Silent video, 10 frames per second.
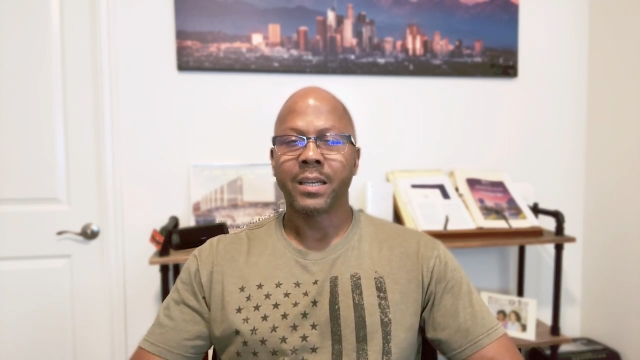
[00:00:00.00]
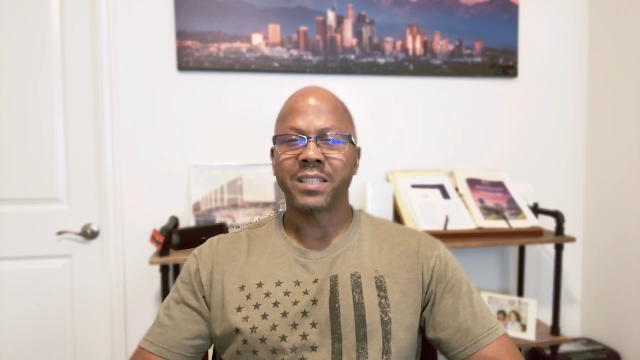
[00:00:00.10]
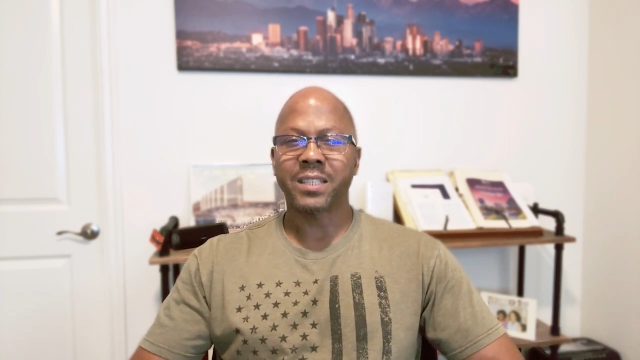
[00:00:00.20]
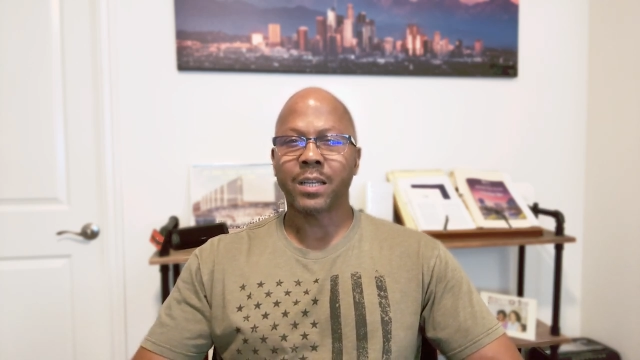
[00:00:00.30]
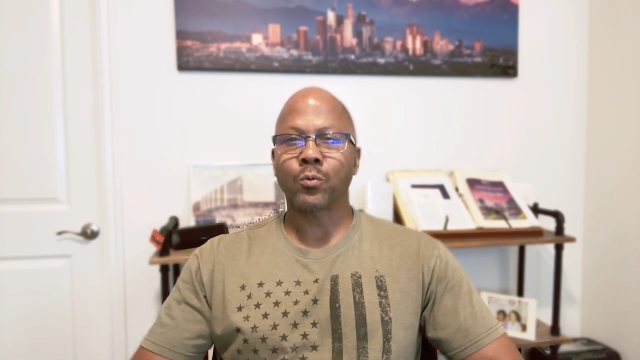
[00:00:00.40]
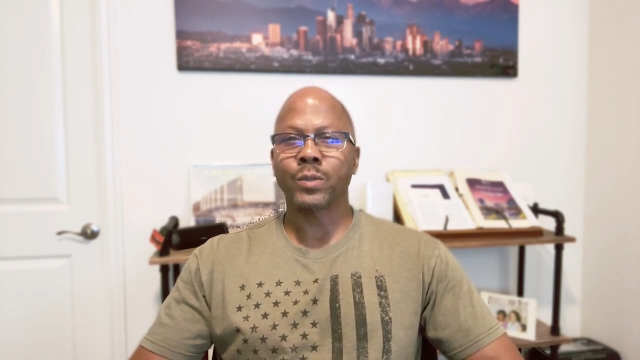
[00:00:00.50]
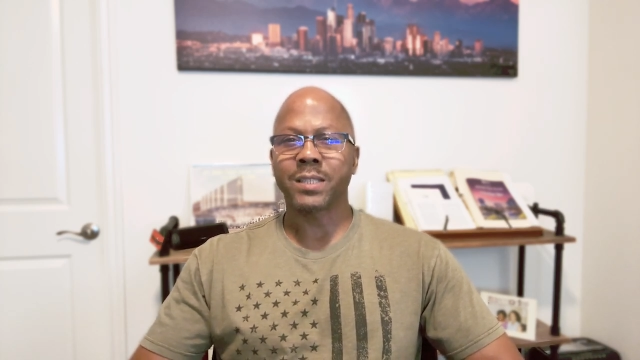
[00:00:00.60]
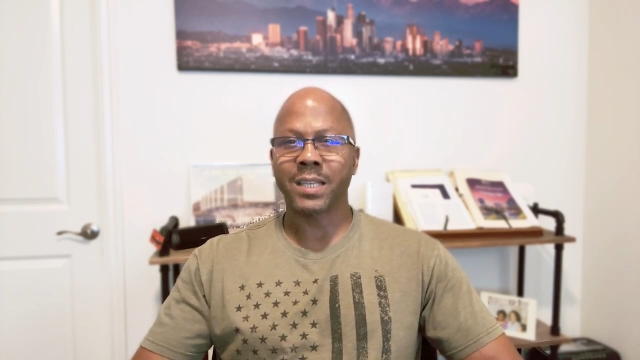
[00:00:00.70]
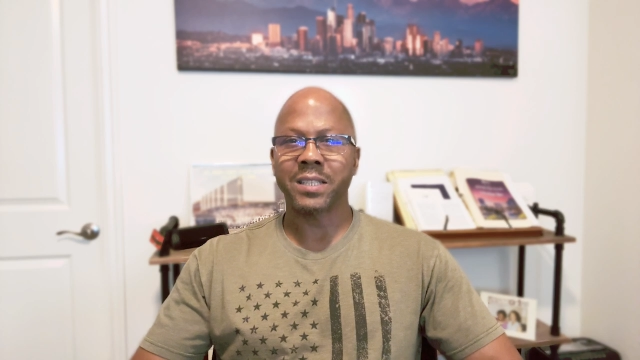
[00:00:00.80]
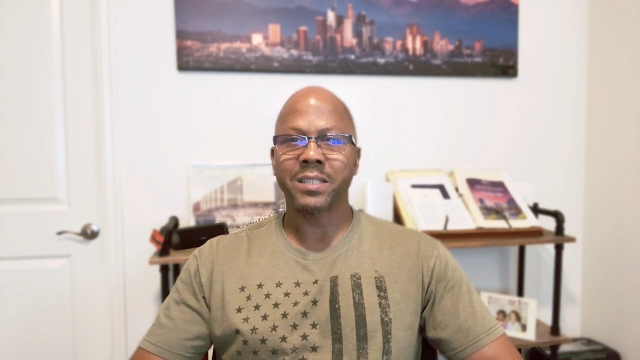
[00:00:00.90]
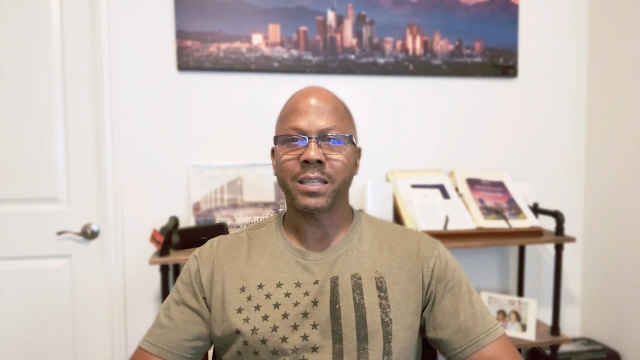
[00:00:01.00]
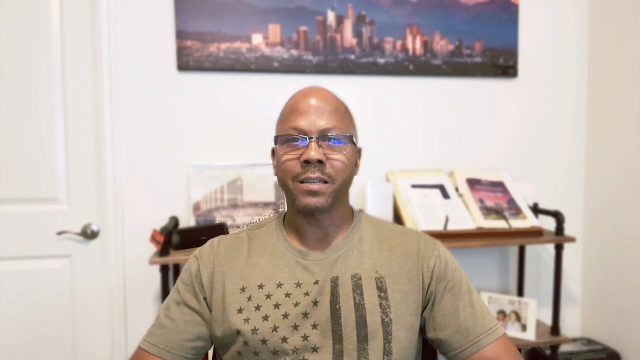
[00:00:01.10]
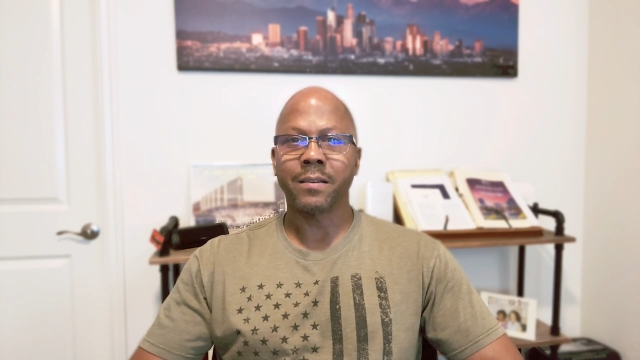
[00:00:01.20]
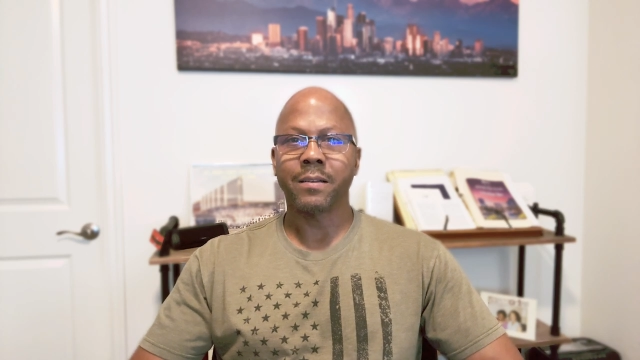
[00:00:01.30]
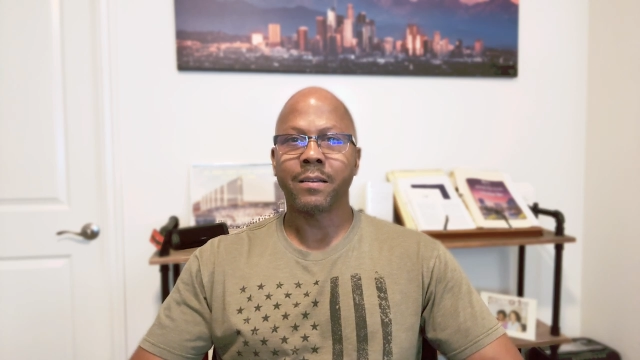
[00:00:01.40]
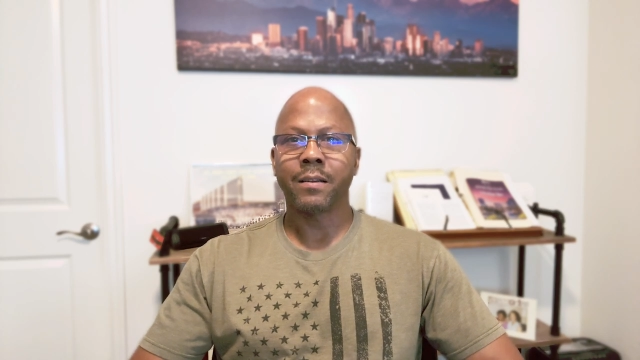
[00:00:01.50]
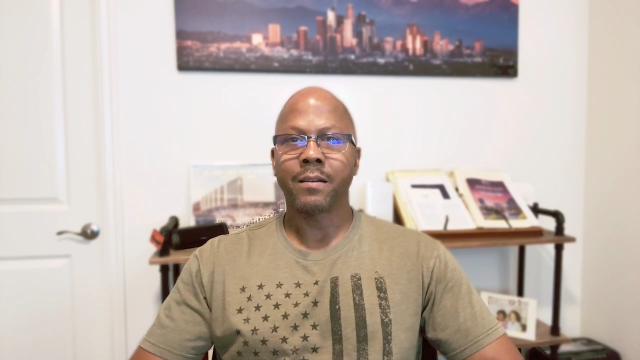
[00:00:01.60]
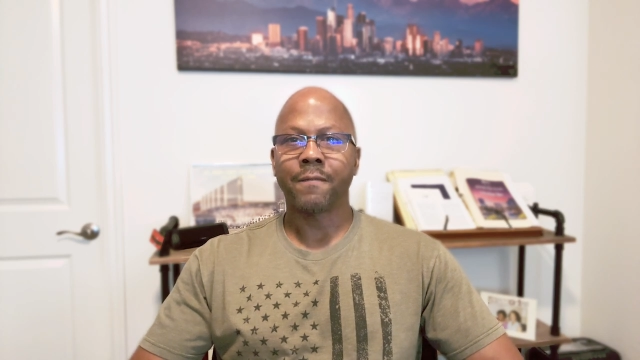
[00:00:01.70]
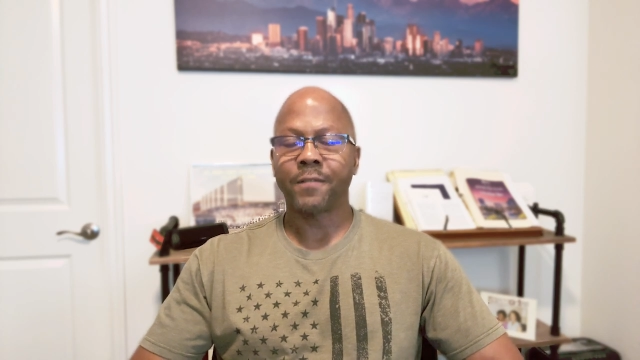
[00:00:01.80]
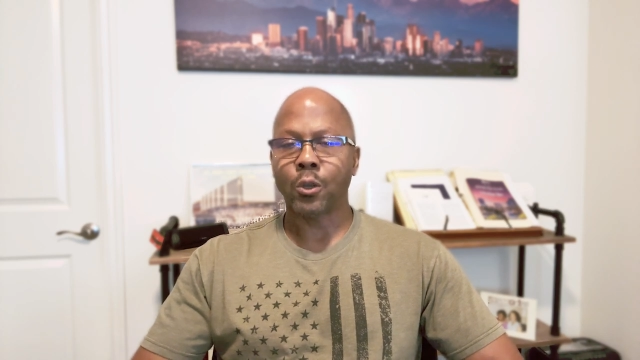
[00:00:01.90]
Instead of resisting,
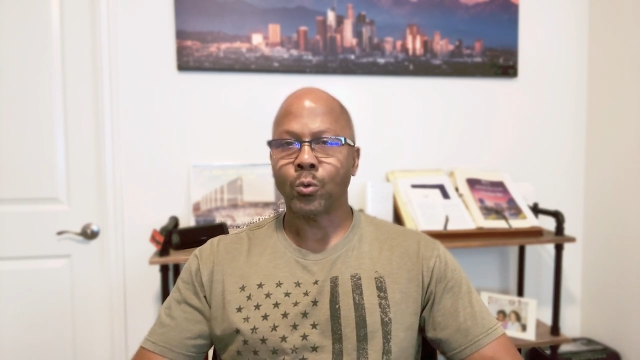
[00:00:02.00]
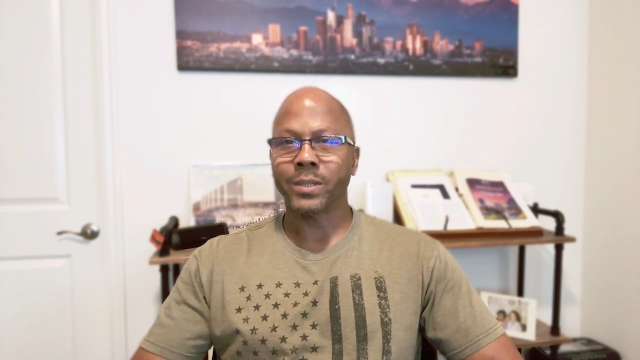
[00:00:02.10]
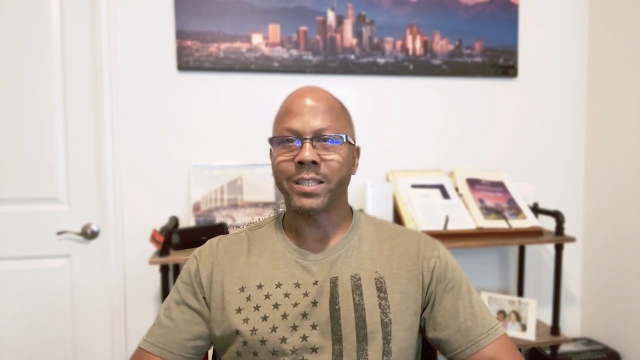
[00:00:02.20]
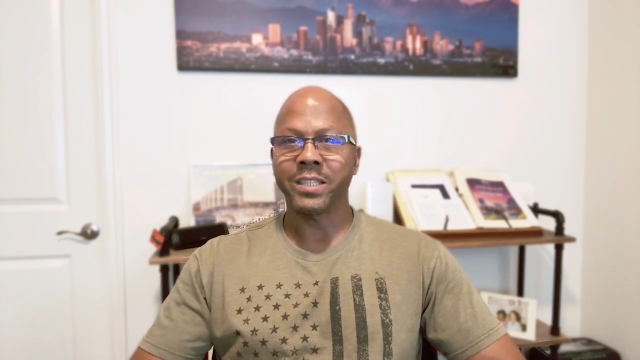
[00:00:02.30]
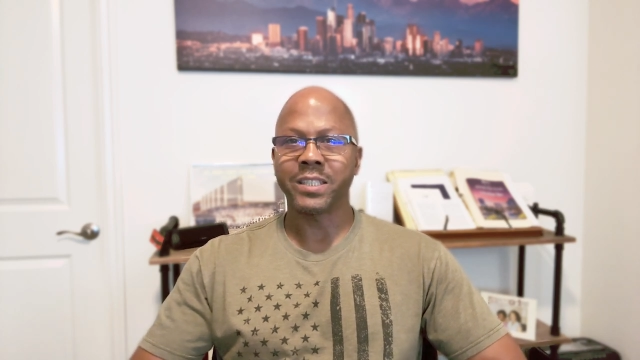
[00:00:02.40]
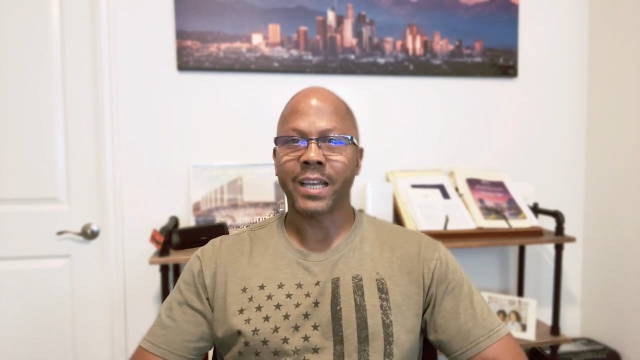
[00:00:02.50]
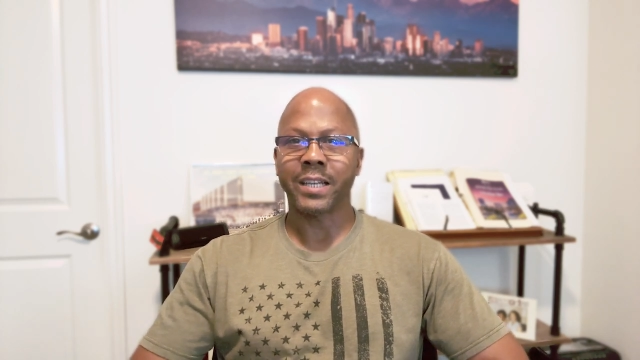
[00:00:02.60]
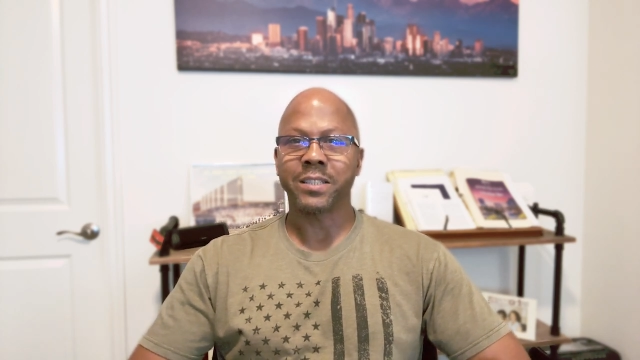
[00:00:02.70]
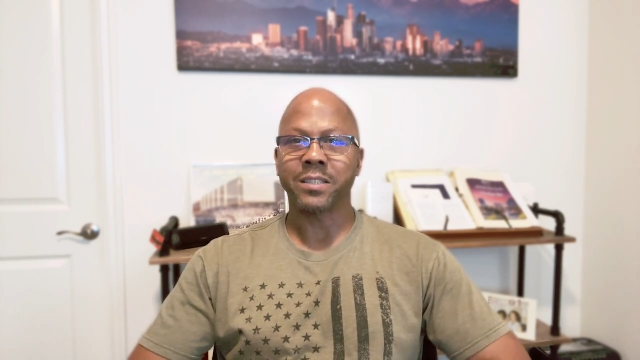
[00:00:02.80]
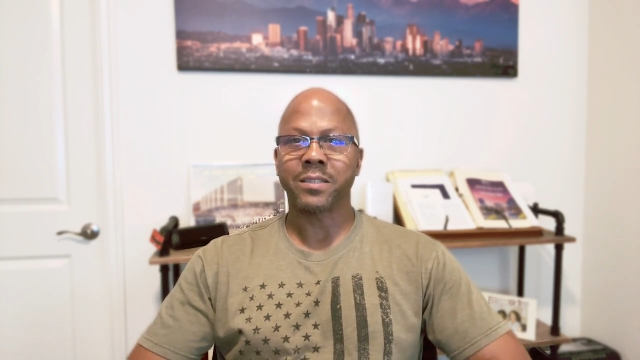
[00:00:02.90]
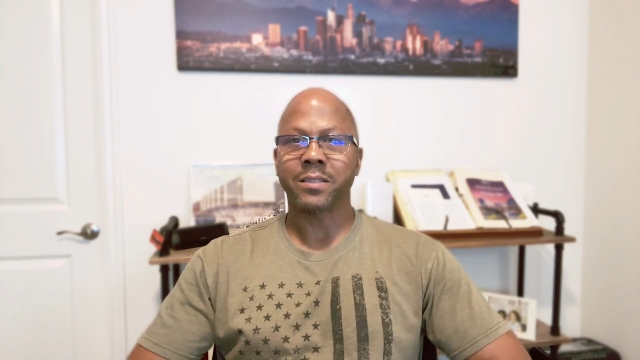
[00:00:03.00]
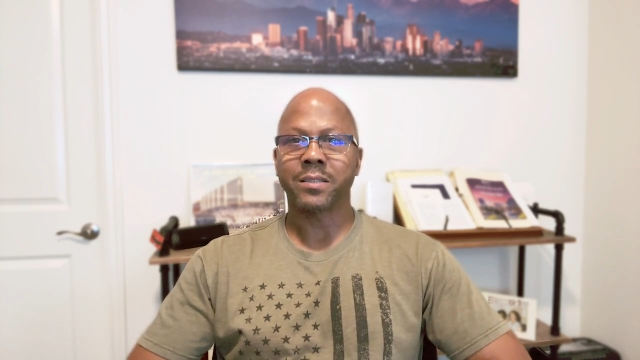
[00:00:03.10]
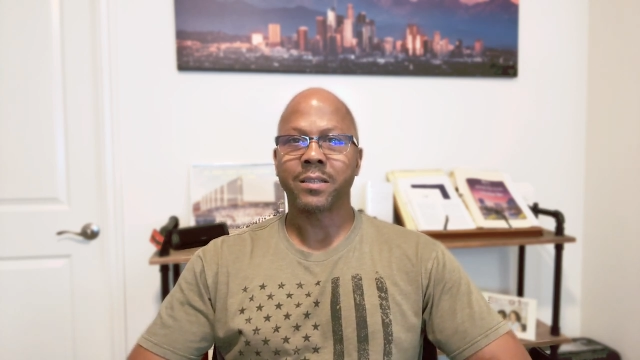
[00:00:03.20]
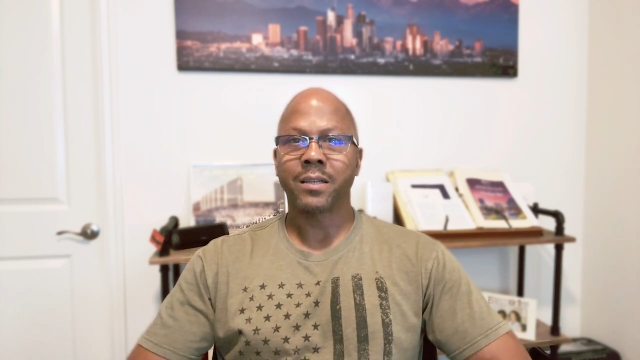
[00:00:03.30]
flow with these changes.